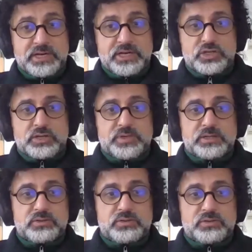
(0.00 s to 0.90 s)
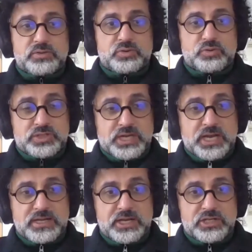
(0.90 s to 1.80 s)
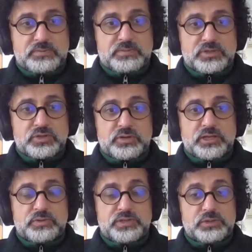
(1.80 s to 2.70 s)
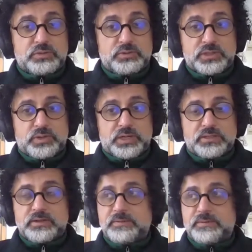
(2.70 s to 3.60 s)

Egypt and to stay in Egypt during the 2021.